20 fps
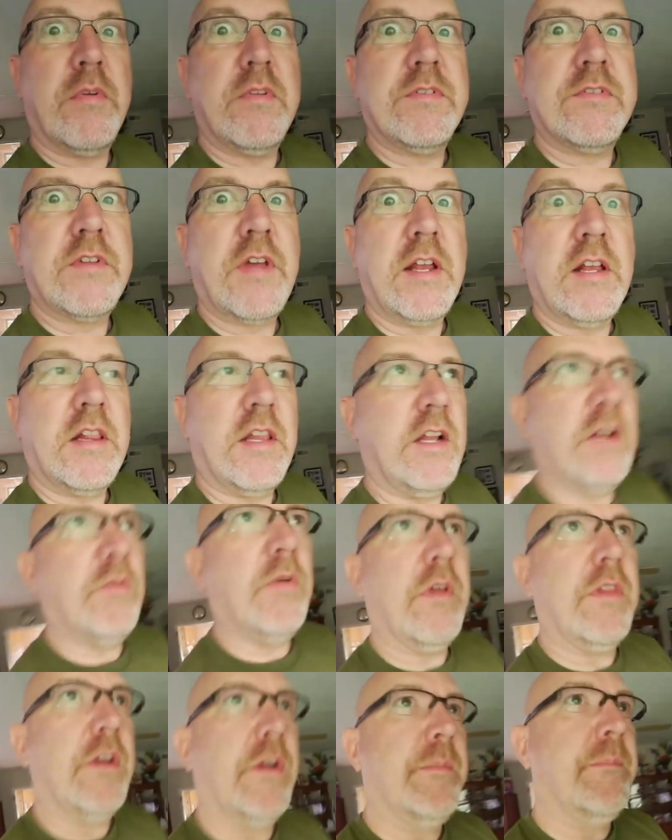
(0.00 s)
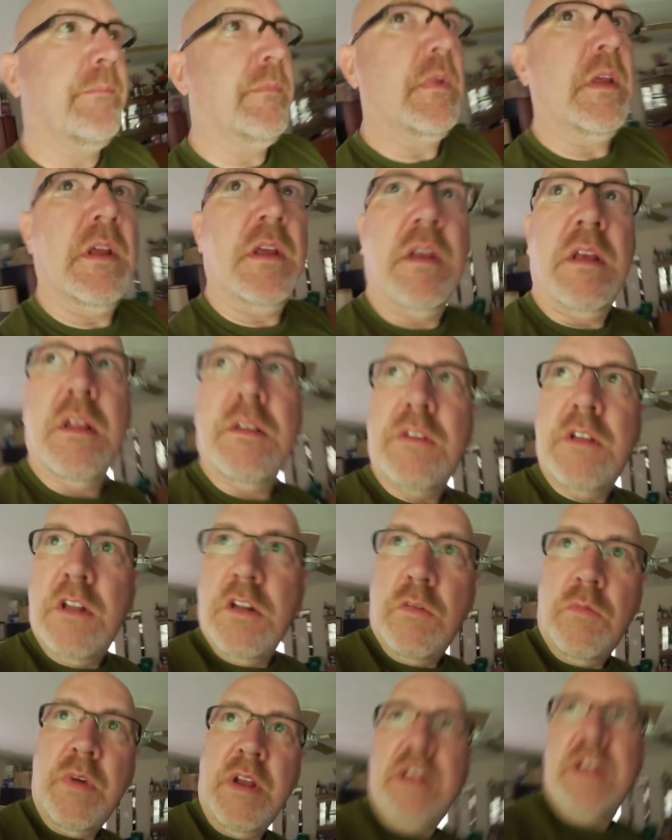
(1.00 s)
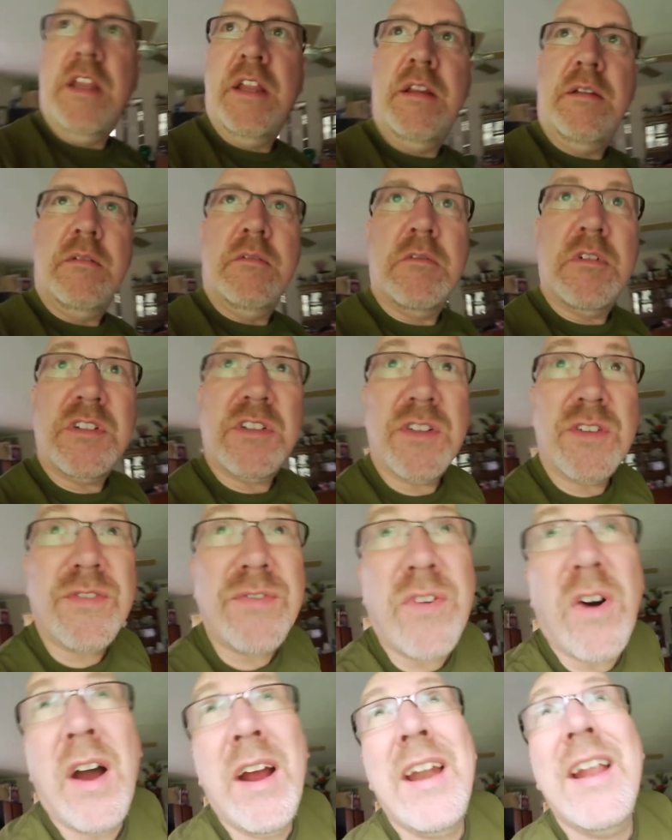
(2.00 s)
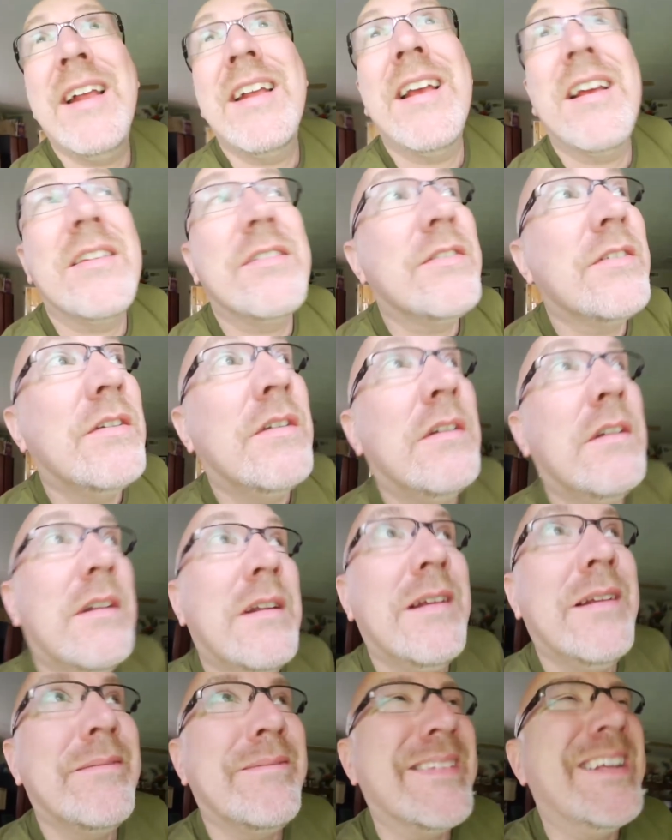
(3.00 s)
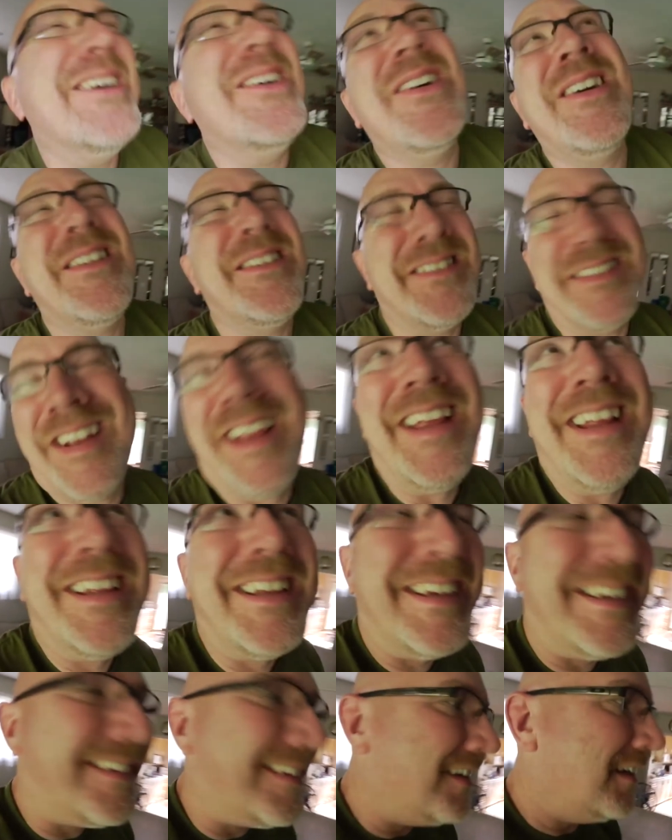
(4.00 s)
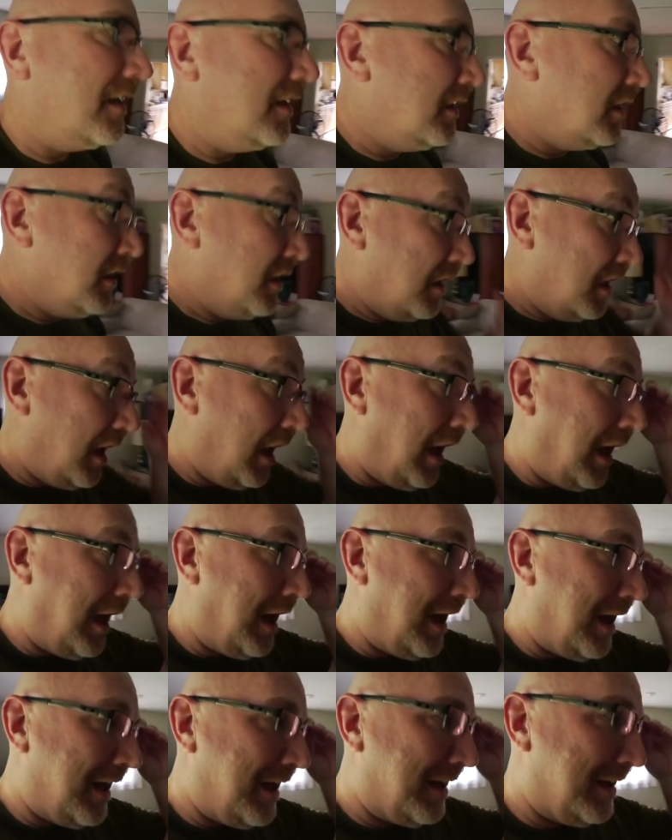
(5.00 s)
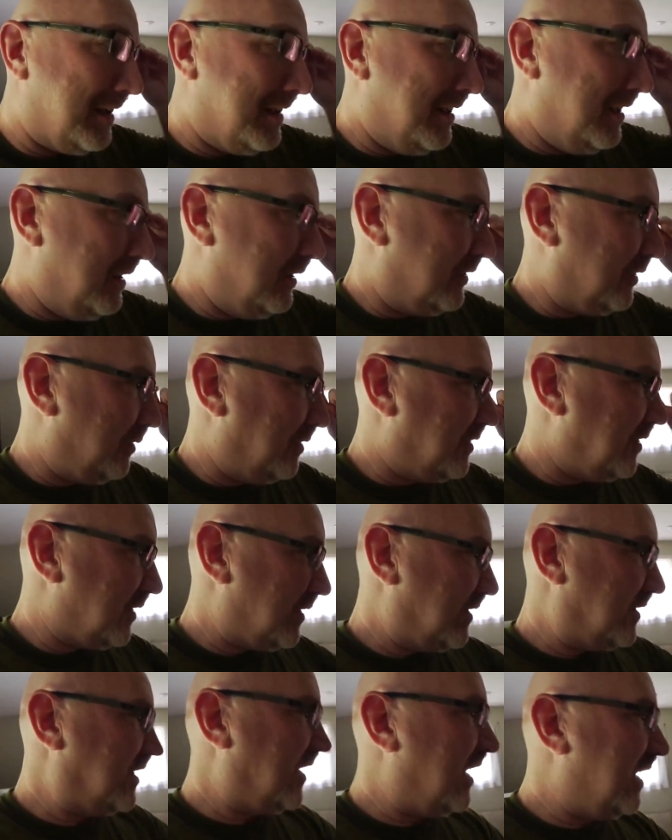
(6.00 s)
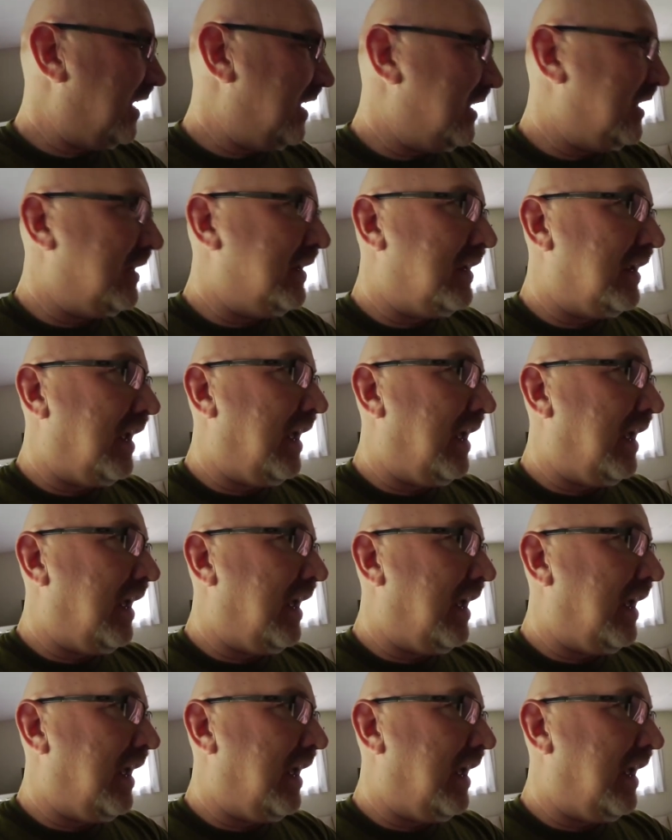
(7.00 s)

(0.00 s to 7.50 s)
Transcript: cycling weather. It's a little windy, which is fine, I guess. I'll take it. Uh, so we took Sunny